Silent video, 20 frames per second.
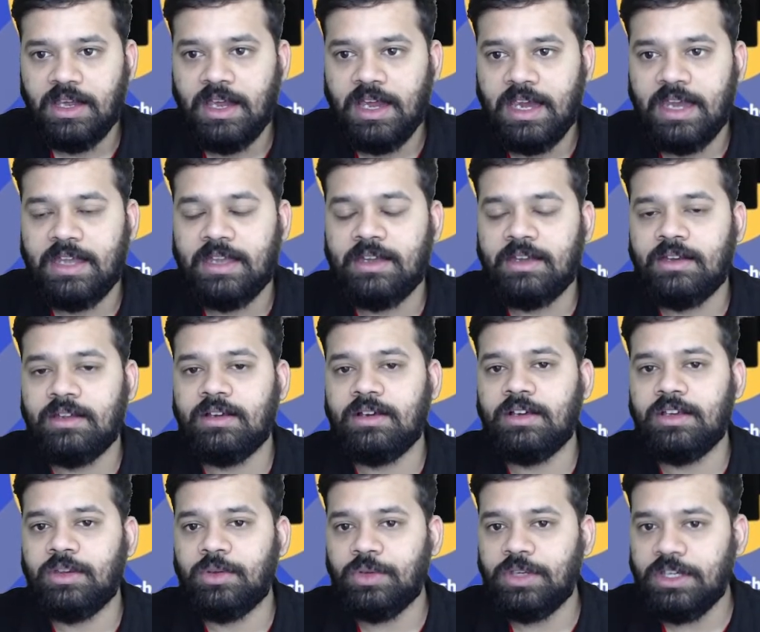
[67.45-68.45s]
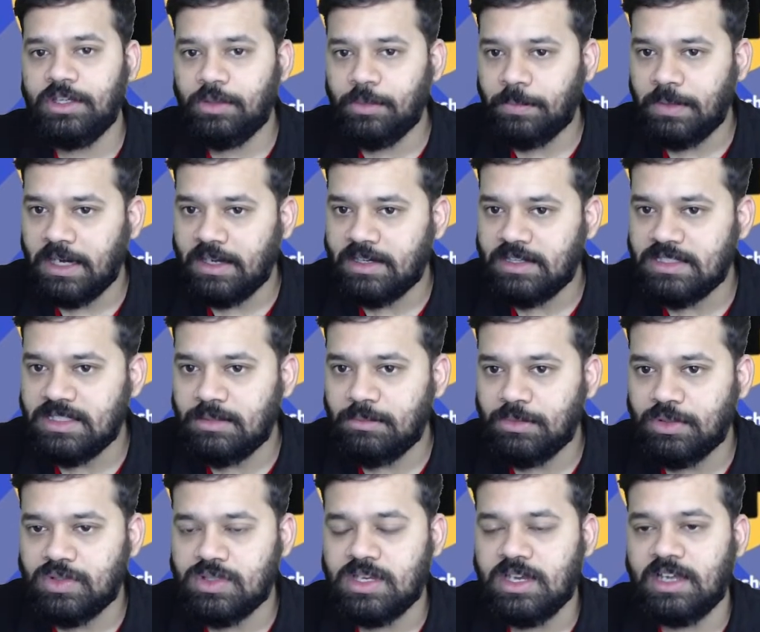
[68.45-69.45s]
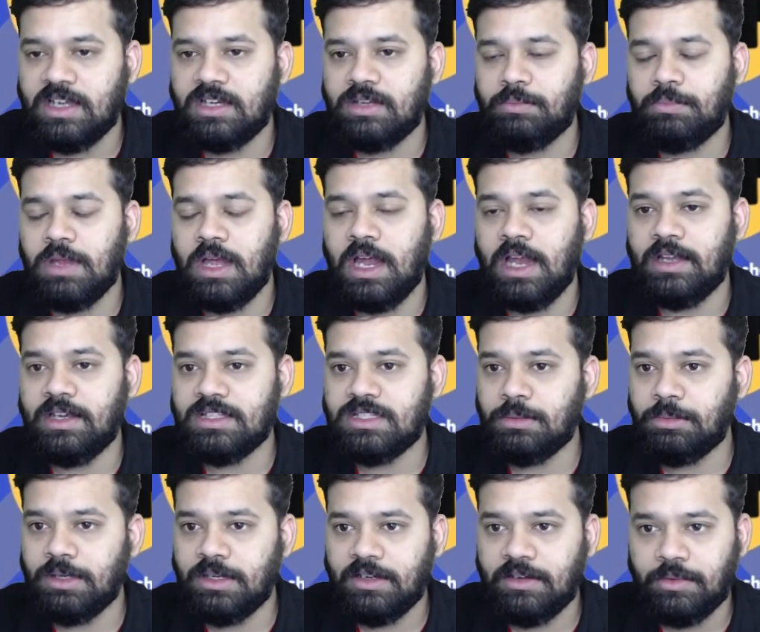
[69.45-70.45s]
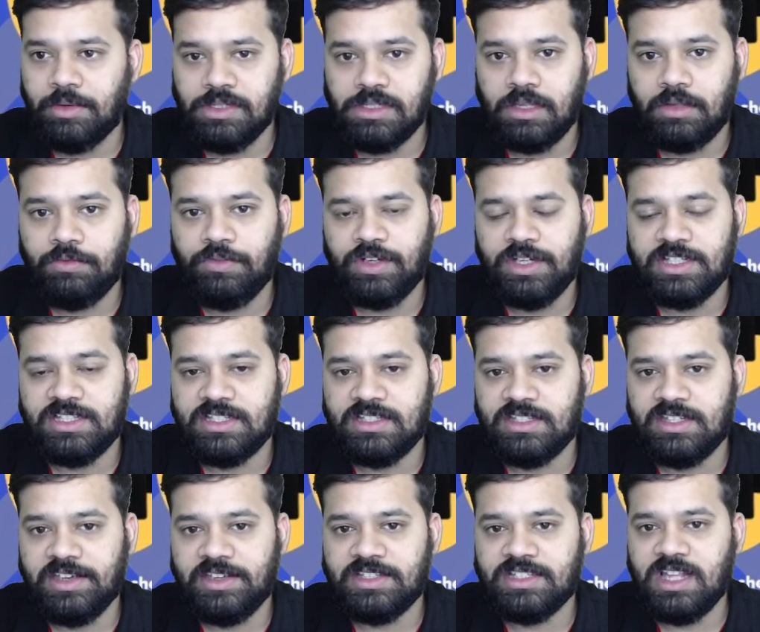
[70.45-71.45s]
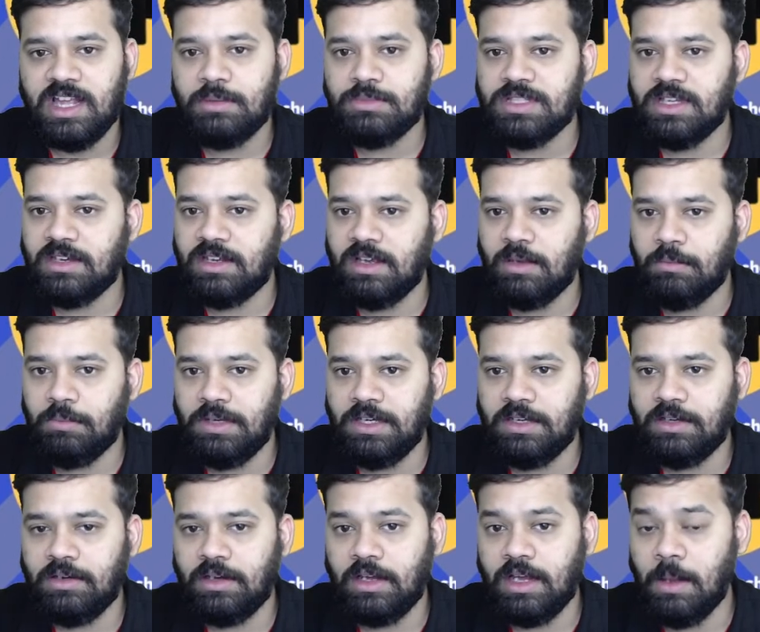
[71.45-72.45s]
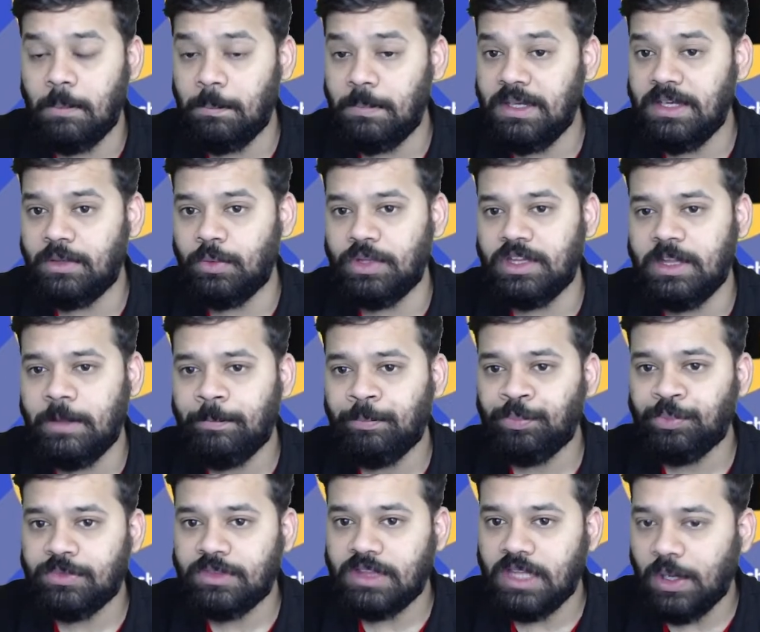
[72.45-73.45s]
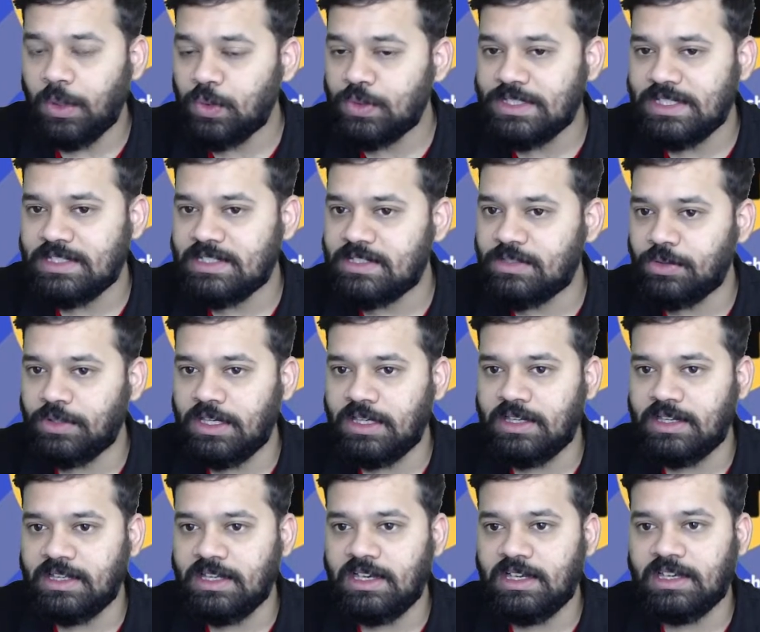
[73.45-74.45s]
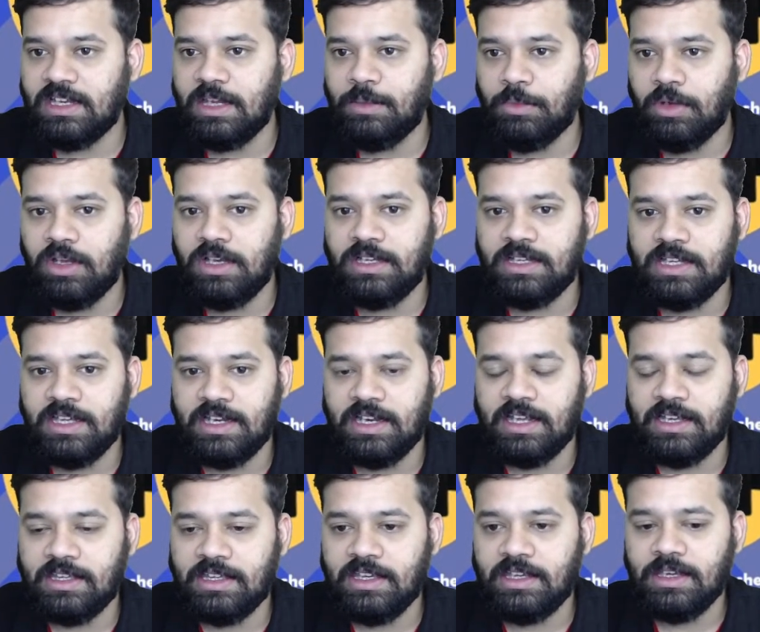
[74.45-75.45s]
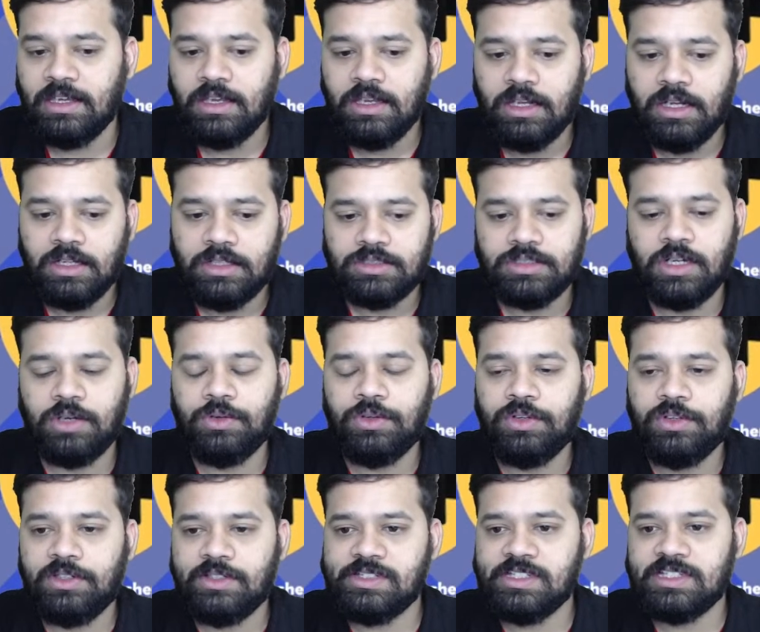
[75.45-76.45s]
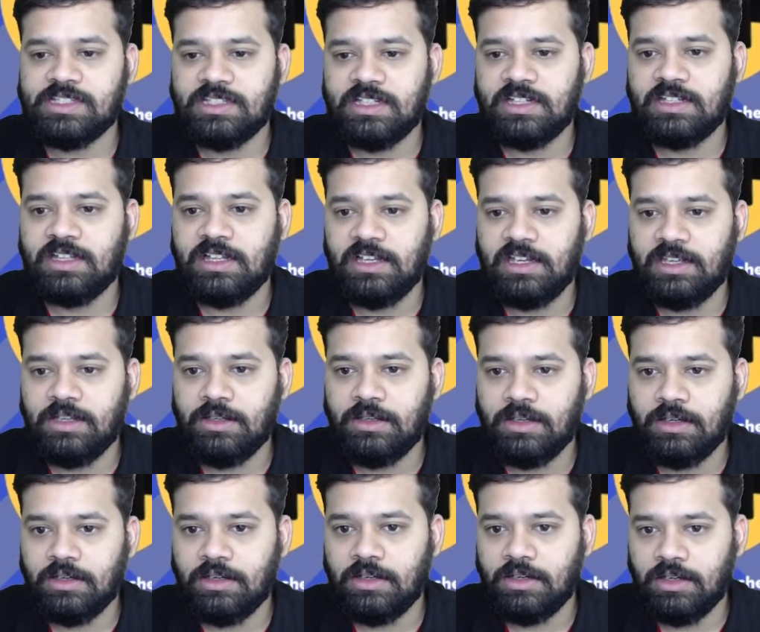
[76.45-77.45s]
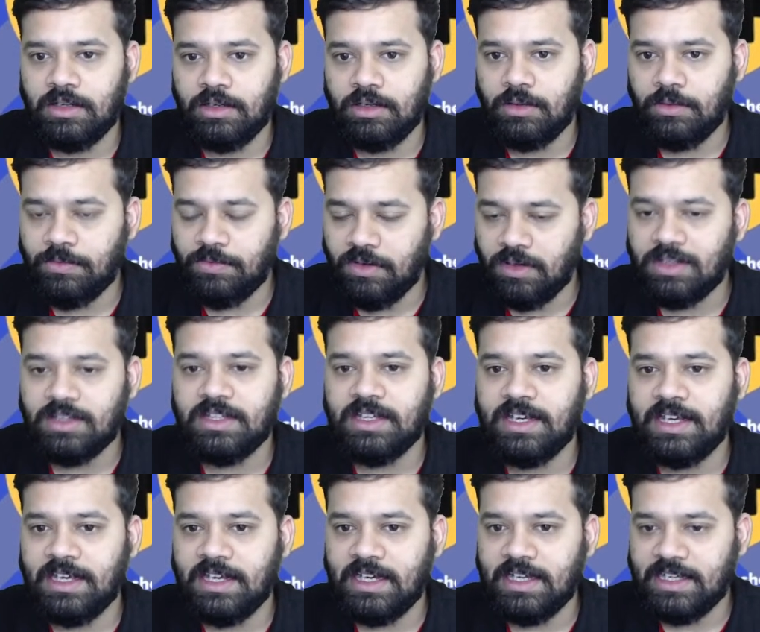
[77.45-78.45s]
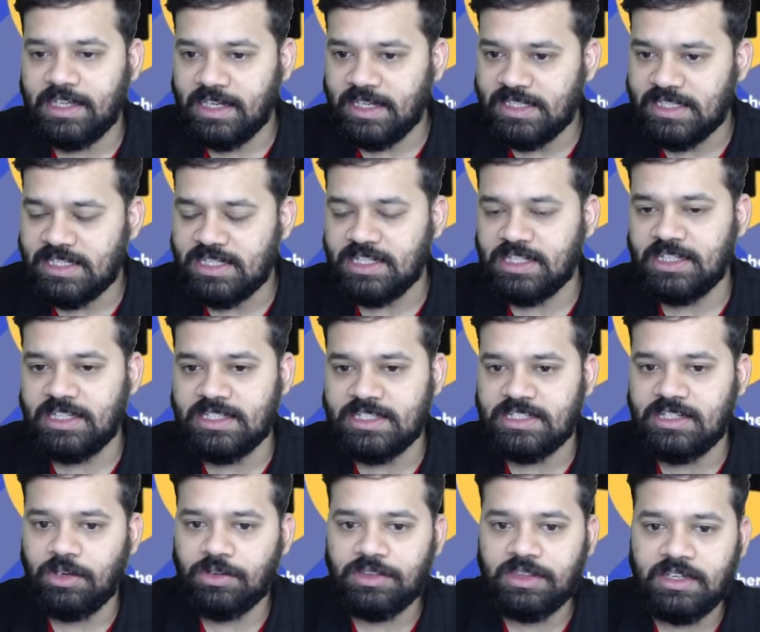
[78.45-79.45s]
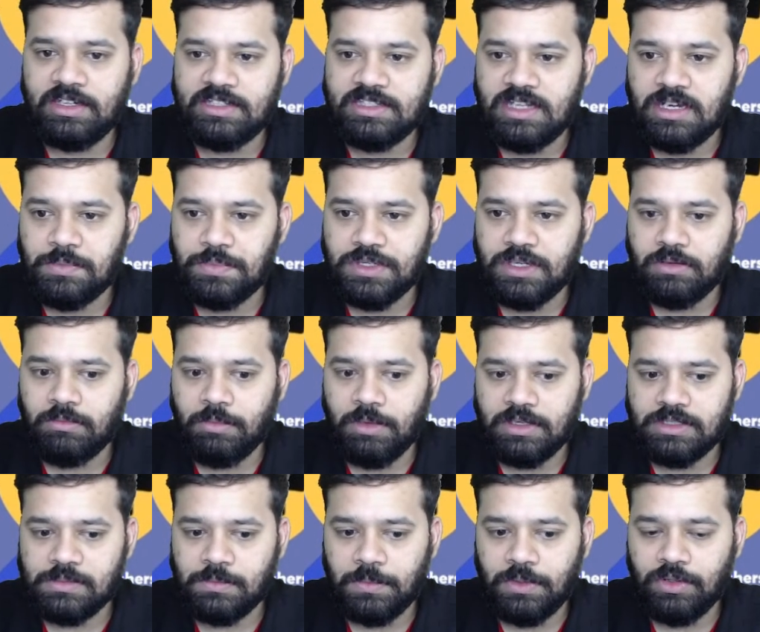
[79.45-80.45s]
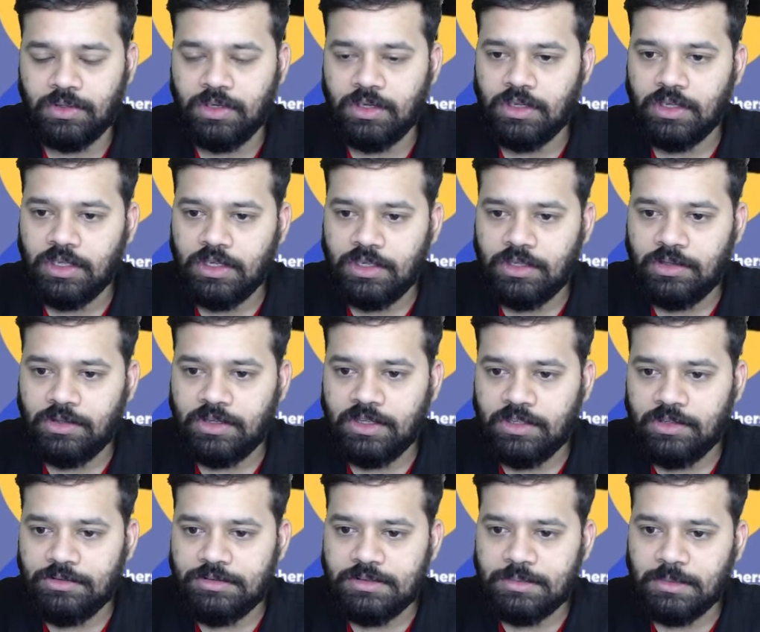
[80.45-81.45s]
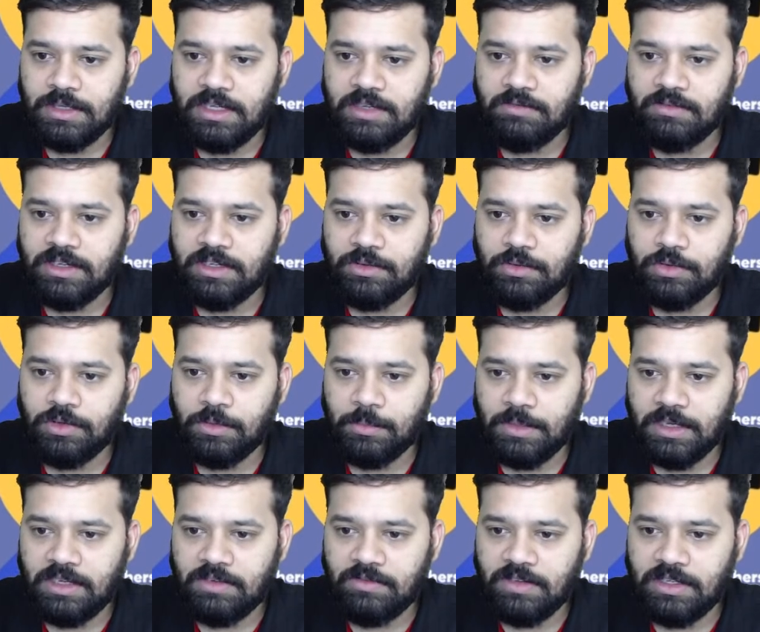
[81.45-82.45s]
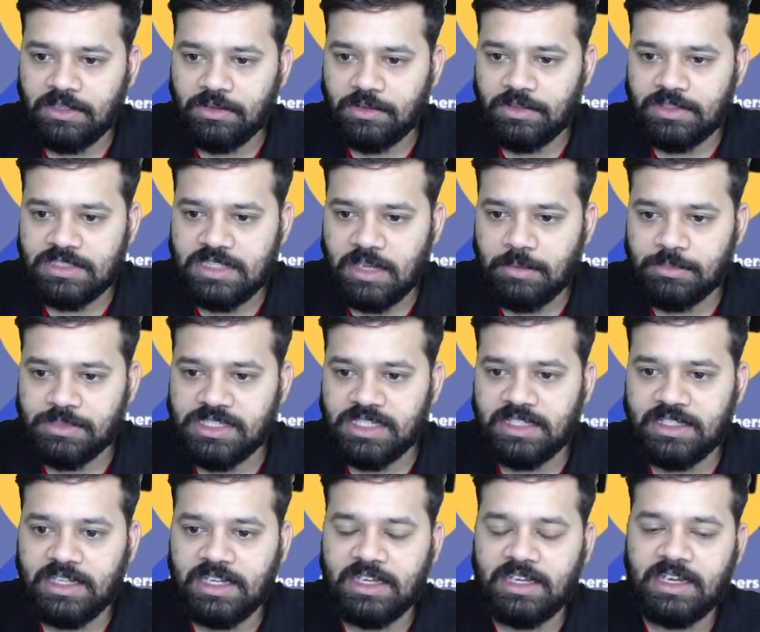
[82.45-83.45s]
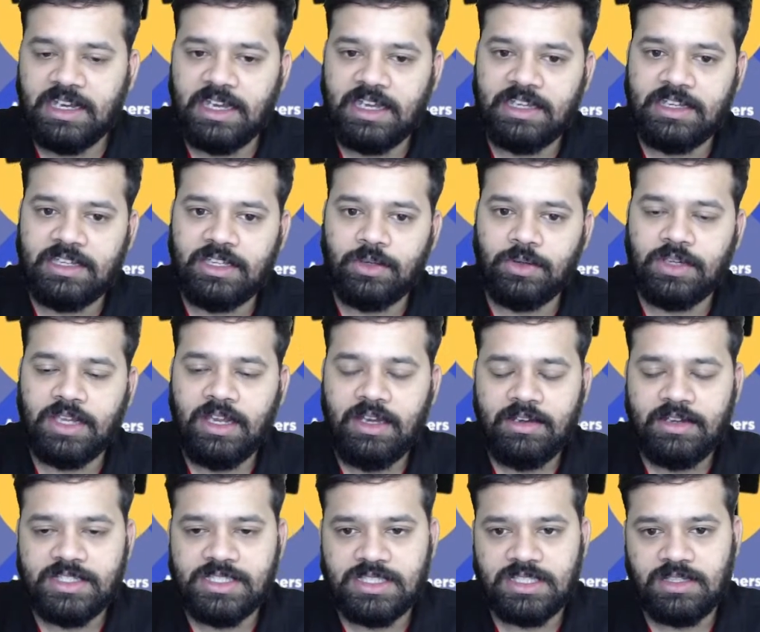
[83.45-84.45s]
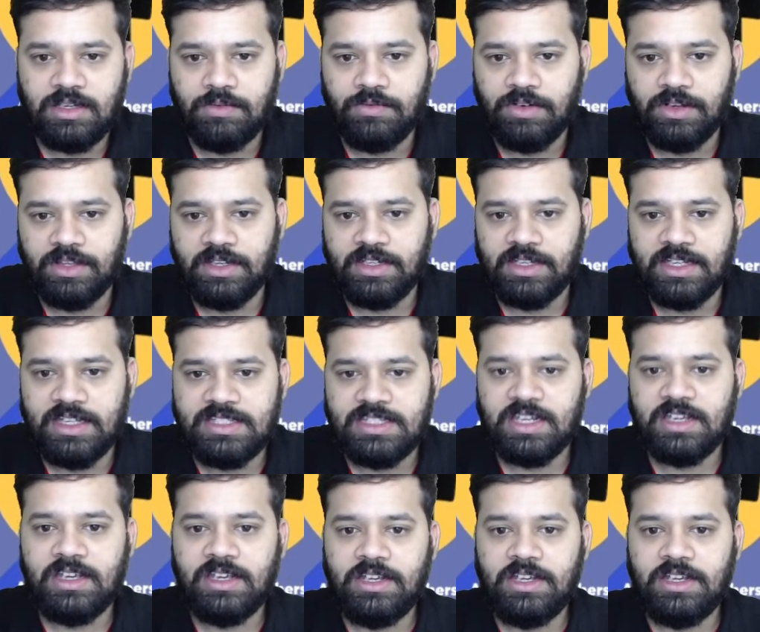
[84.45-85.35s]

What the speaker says: And you need to practice the most anticipated questions for SSC exams and compete with thousands to get real-time all India ranking. So how do you register? The link for the test is down in the description box below. You can use my invite code. My invite code is MJ10 and you can register for the test.